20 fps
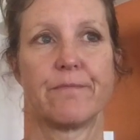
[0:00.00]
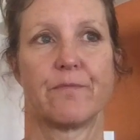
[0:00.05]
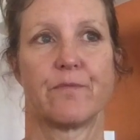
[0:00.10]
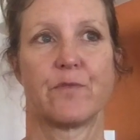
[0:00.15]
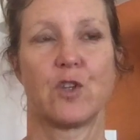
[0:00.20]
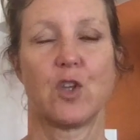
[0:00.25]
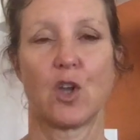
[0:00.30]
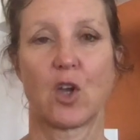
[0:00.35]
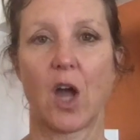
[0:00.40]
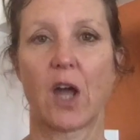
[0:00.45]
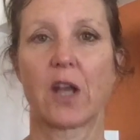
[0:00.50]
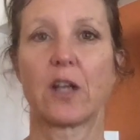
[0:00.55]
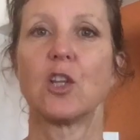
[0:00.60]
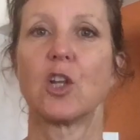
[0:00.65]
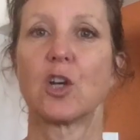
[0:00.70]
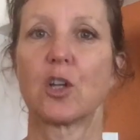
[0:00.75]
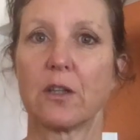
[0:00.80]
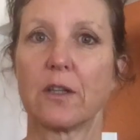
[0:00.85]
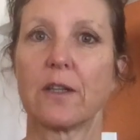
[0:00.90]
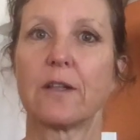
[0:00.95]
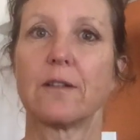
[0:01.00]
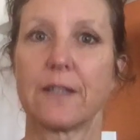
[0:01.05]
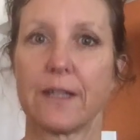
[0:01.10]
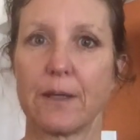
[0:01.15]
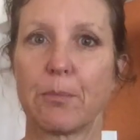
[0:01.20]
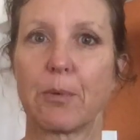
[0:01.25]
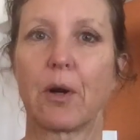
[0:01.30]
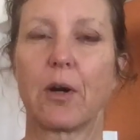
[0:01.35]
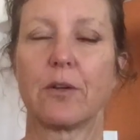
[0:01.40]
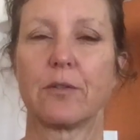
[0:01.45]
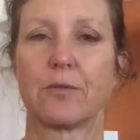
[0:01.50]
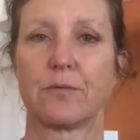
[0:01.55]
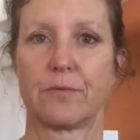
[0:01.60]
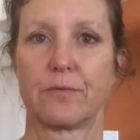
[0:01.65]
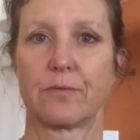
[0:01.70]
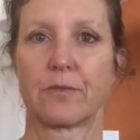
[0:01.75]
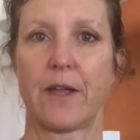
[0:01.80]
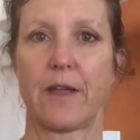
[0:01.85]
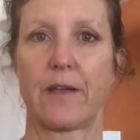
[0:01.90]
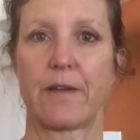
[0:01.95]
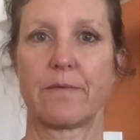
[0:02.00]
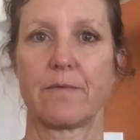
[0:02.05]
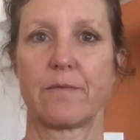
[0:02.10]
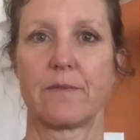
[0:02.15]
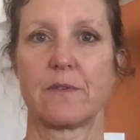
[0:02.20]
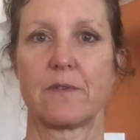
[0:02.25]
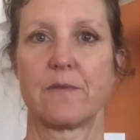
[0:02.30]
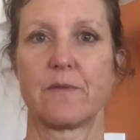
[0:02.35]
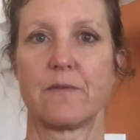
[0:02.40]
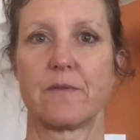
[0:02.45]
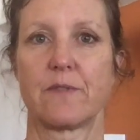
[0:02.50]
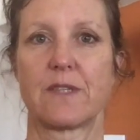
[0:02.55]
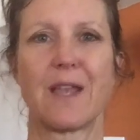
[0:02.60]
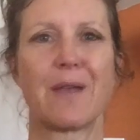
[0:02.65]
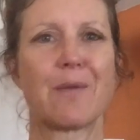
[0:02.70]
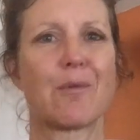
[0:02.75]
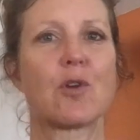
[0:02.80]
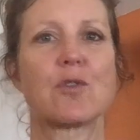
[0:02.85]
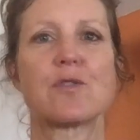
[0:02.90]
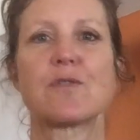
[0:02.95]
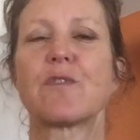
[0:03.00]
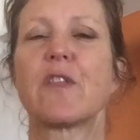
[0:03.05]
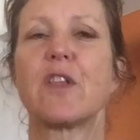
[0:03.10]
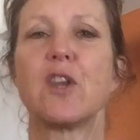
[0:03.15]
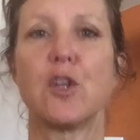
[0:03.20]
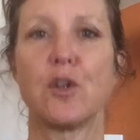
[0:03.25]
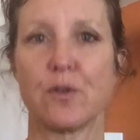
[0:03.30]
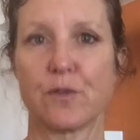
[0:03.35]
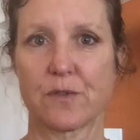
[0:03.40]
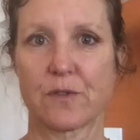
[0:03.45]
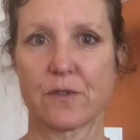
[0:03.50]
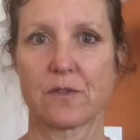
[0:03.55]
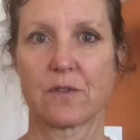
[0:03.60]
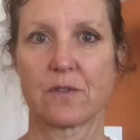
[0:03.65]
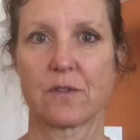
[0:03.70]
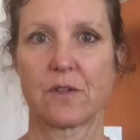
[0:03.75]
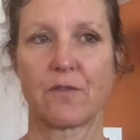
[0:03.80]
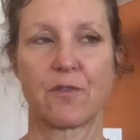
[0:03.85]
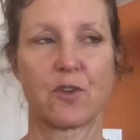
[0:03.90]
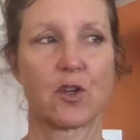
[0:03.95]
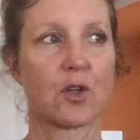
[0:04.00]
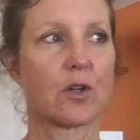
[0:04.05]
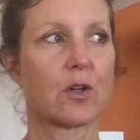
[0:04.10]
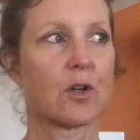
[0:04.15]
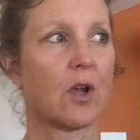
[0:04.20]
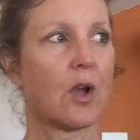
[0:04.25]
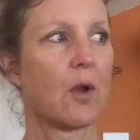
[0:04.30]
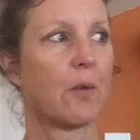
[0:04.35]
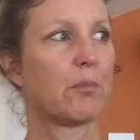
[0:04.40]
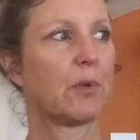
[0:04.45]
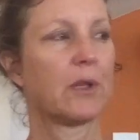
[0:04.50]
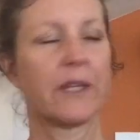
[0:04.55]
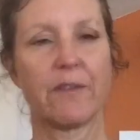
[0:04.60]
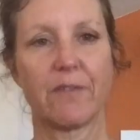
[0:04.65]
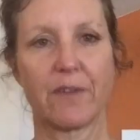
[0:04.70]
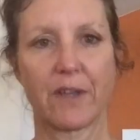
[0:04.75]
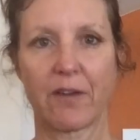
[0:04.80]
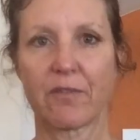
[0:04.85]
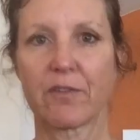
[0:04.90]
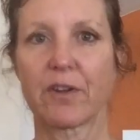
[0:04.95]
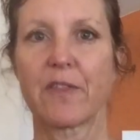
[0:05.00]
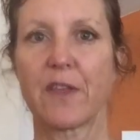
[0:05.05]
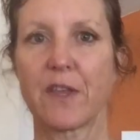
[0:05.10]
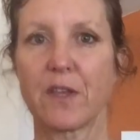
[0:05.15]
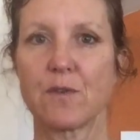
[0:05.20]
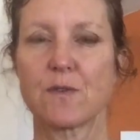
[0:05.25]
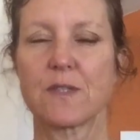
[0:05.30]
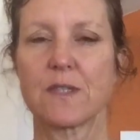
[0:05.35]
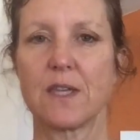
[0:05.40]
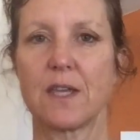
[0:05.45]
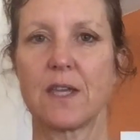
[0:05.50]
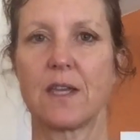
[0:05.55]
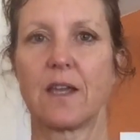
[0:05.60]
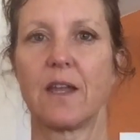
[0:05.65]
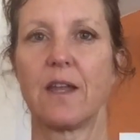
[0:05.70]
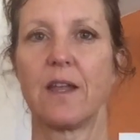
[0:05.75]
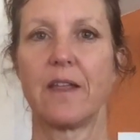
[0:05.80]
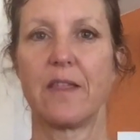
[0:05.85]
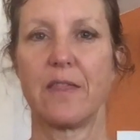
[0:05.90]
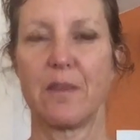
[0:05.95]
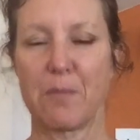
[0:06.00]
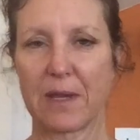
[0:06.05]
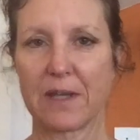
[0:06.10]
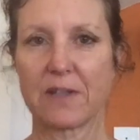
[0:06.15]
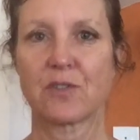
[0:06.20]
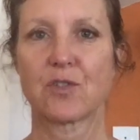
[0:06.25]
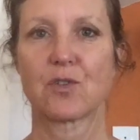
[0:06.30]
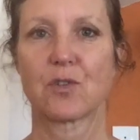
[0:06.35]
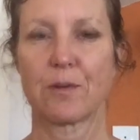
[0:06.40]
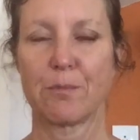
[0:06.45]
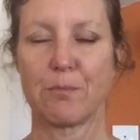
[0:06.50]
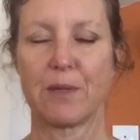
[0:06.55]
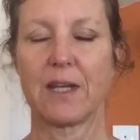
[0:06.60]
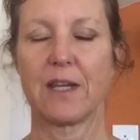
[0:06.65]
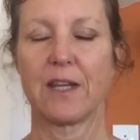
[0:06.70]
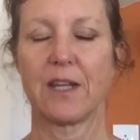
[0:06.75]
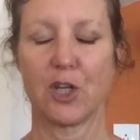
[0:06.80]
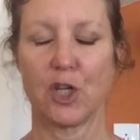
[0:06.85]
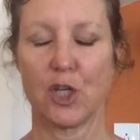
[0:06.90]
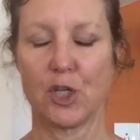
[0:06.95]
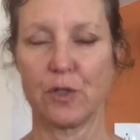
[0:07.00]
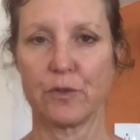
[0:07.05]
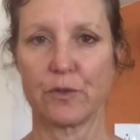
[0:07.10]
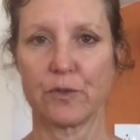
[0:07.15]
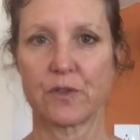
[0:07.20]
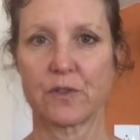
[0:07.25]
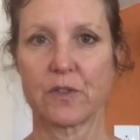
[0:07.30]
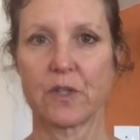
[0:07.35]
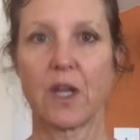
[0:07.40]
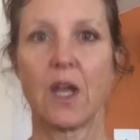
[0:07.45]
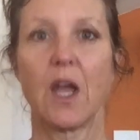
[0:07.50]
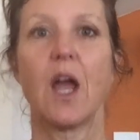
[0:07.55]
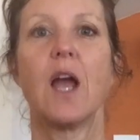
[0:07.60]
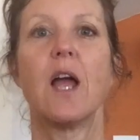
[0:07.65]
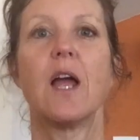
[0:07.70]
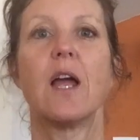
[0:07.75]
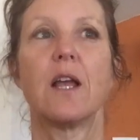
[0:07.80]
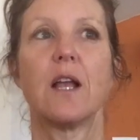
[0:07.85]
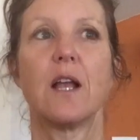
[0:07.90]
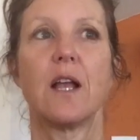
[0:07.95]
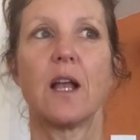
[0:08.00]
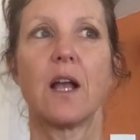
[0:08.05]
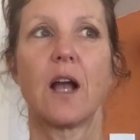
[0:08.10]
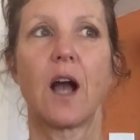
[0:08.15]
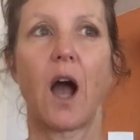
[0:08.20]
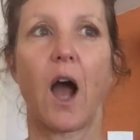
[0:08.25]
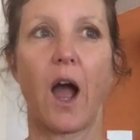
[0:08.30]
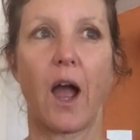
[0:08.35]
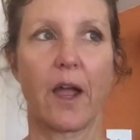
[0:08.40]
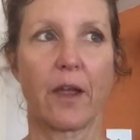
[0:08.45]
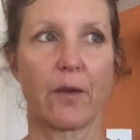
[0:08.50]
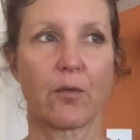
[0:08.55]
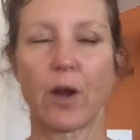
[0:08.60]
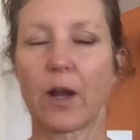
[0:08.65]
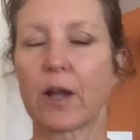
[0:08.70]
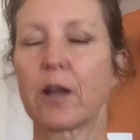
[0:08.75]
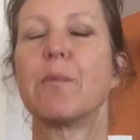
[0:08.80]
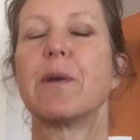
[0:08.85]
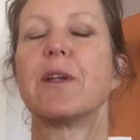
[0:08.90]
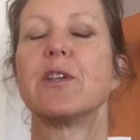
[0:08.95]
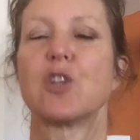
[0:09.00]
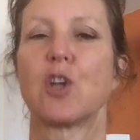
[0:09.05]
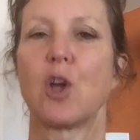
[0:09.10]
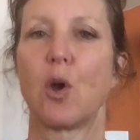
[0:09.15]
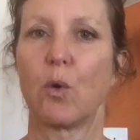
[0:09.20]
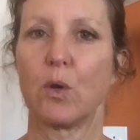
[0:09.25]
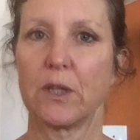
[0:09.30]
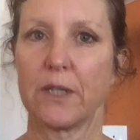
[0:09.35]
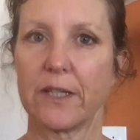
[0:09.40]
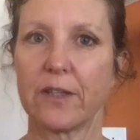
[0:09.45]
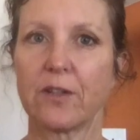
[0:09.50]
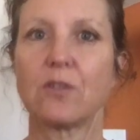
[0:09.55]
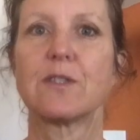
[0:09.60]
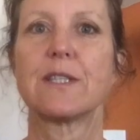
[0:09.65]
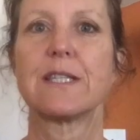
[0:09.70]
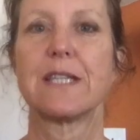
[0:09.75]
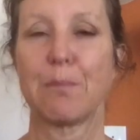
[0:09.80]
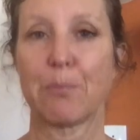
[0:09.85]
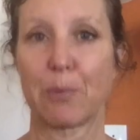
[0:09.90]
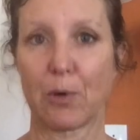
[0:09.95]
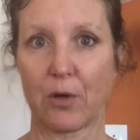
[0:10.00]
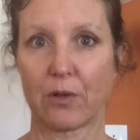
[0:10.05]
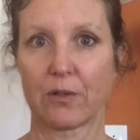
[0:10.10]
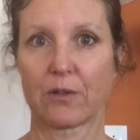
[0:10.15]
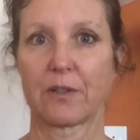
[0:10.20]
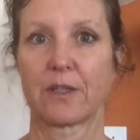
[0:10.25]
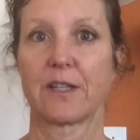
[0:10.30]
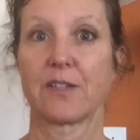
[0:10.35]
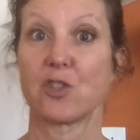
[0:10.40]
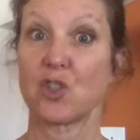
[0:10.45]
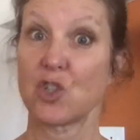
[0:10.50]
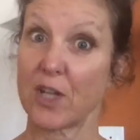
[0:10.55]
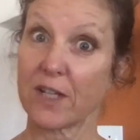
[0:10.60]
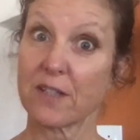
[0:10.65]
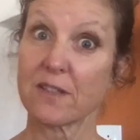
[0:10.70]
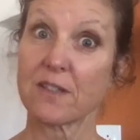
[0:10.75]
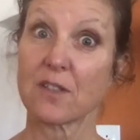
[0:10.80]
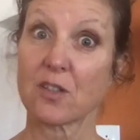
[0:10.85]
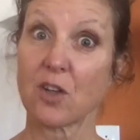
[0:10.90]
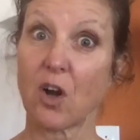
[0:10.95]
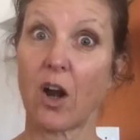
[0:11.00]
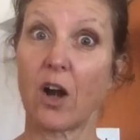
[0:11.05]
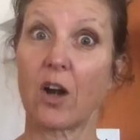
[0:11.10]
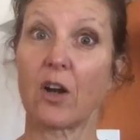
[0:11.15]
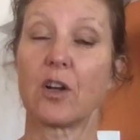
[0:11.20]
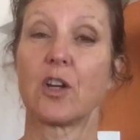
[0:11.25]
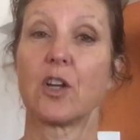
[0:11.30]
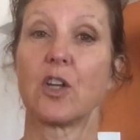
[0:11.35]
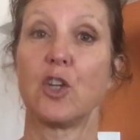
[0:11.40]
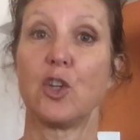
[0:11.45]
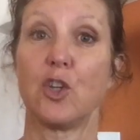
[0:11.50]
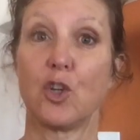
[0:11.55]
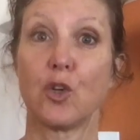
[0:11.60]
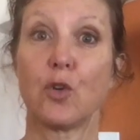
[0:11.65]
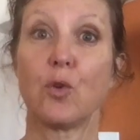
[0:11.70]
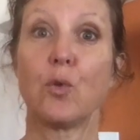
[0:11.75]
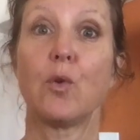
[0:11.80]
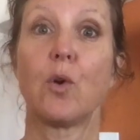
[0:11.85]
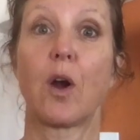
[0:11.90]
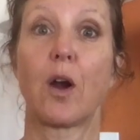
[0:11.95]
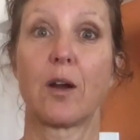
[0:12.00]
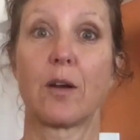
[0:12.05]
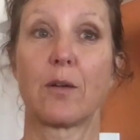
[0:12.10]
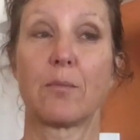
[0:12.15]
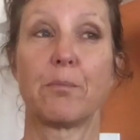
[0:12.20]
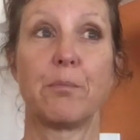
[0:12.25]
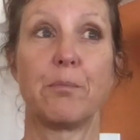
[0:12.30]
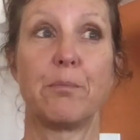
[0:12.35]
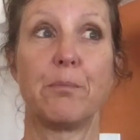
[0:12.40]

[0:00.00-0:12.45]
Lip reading: you got to look a little deeper, okay? Same goes for the news. If you're believing everything you see in the mainstream media news, I recommend you go a little deeper, because chances are you are